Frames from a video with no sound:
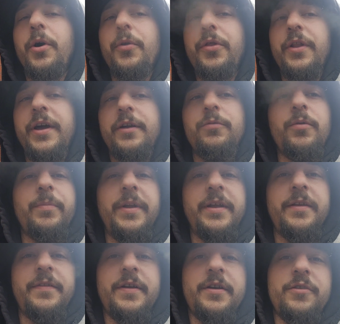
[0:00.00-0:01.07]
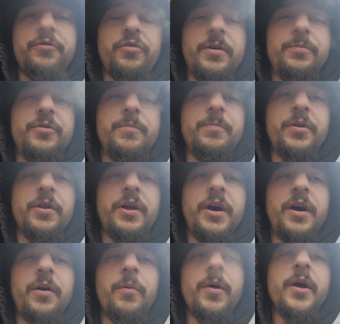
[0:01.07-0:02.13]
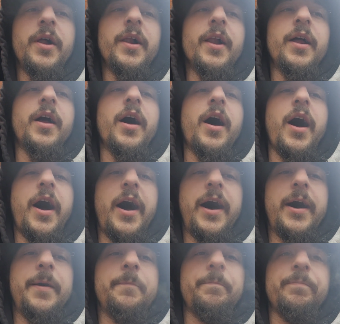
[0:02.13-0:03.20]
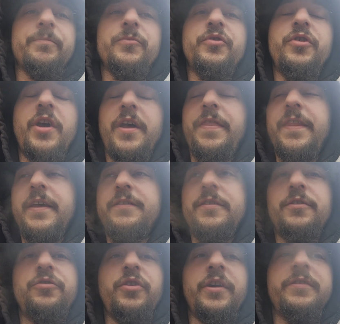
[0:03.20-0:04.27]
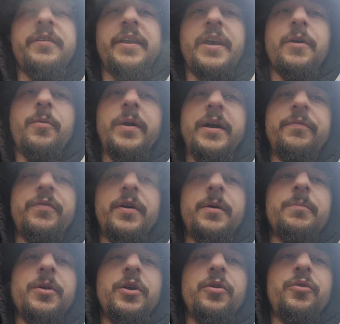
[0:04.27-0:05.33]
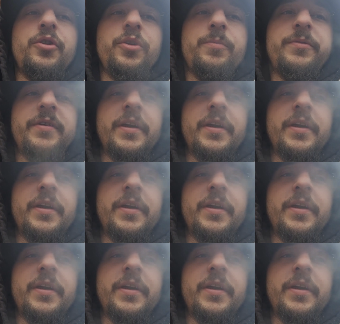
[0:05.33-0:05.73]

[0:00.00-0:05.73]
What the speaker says: Both links will be in the description below. And this is just to get away from YouTube